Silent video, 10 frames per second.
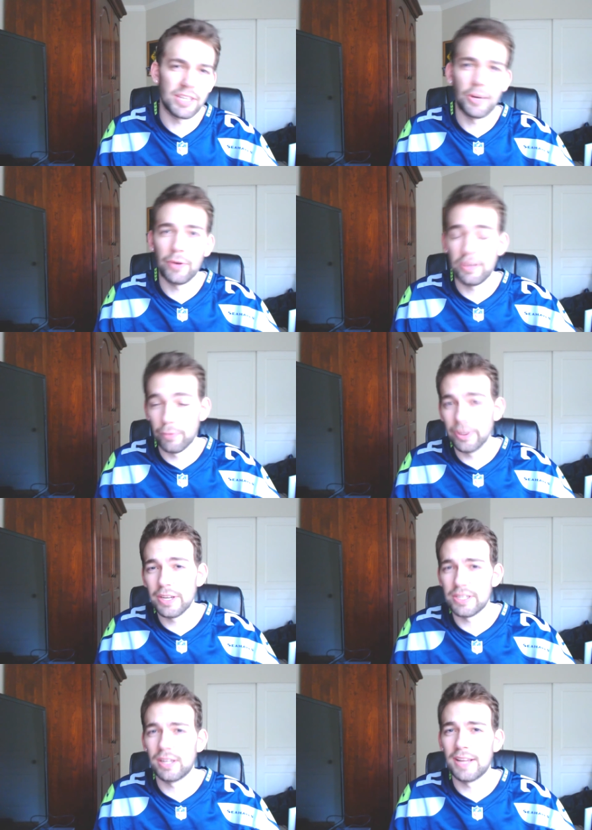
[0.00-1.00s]
I know he really
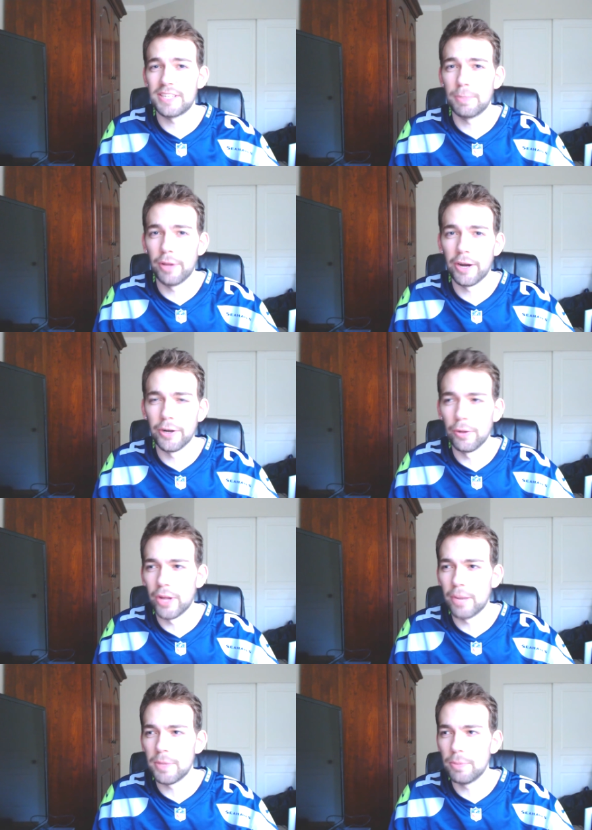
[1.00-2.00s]
is a classy player. I know a
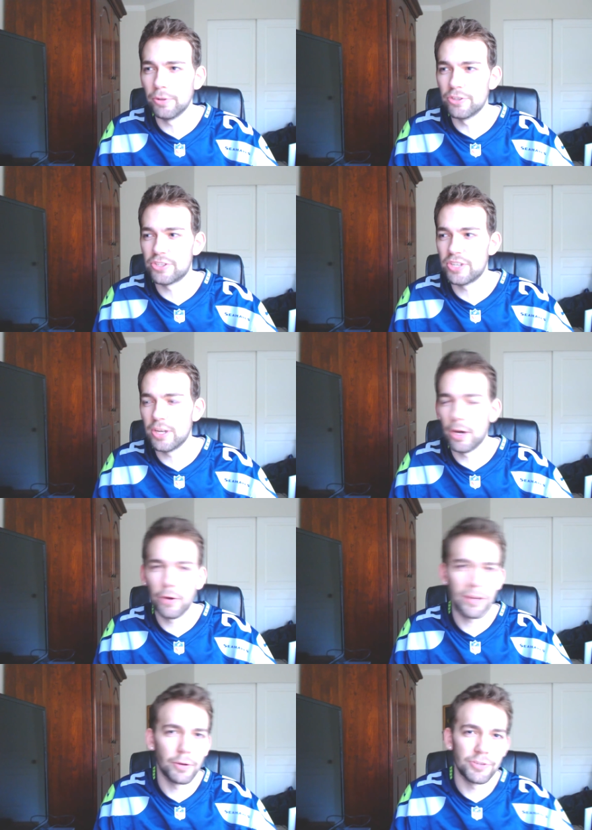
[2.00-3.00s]
lot of people just see,
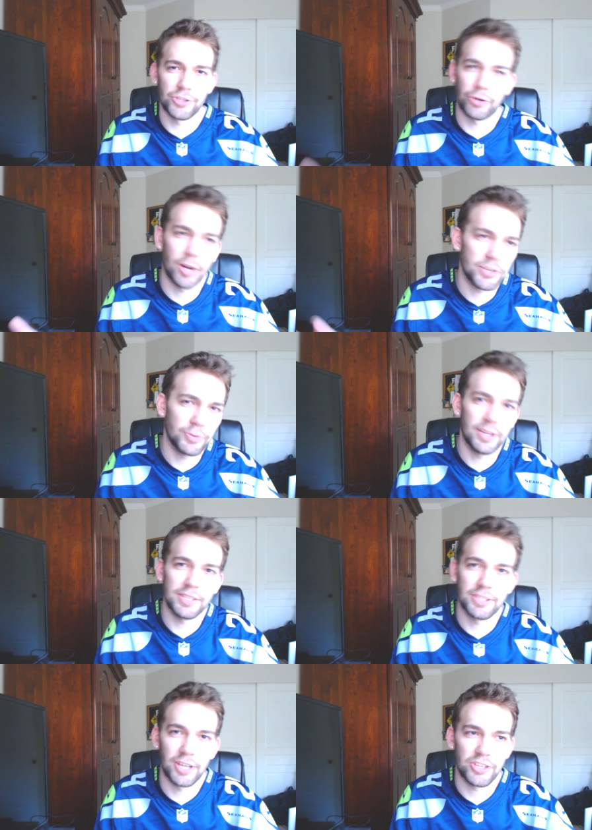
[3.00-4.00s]
oh, he holds his crotch when he
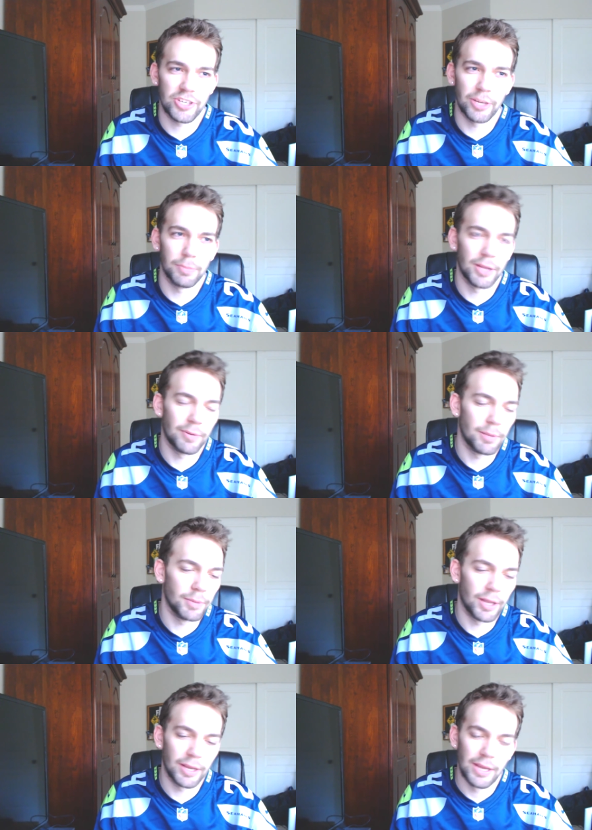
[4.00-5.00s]
gets a touchdown, blah, blah,
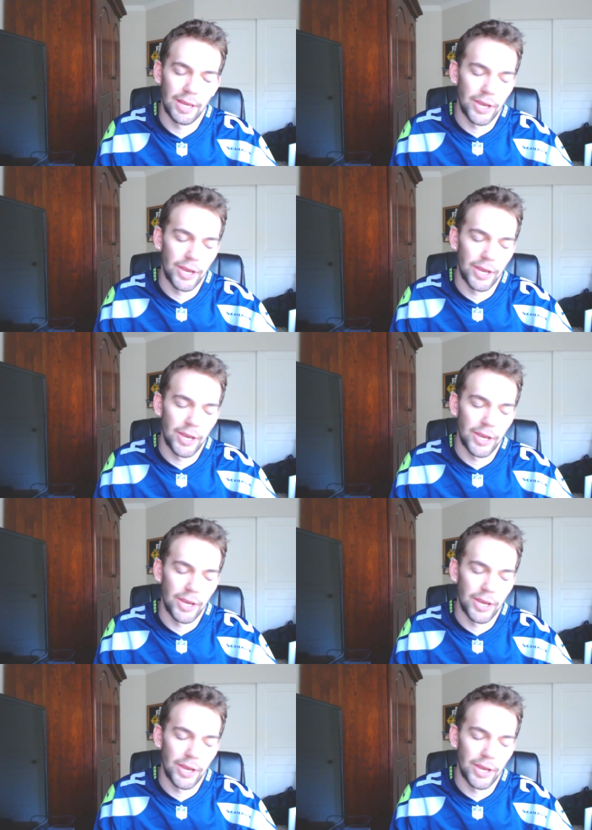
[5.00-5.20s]
blah.